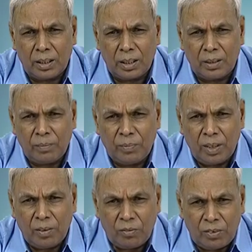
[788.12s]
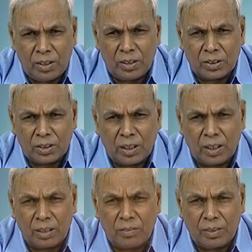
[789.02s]
the
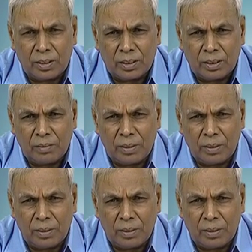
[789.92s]
feedstock, what are the